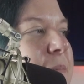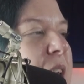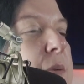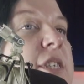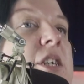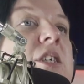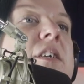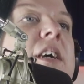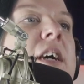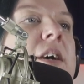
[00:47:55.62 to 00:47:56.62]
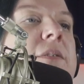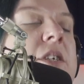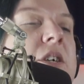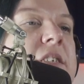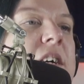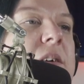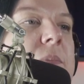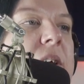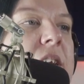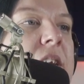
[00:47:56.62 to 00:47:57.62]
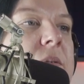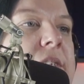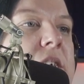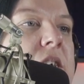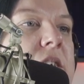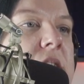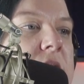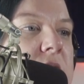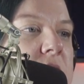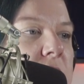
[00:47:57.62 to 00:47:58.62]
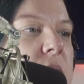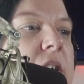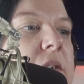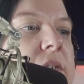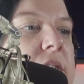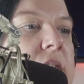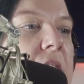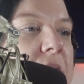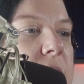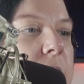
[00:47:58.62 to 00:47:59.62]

it was a good time and it was a good show and I was glad that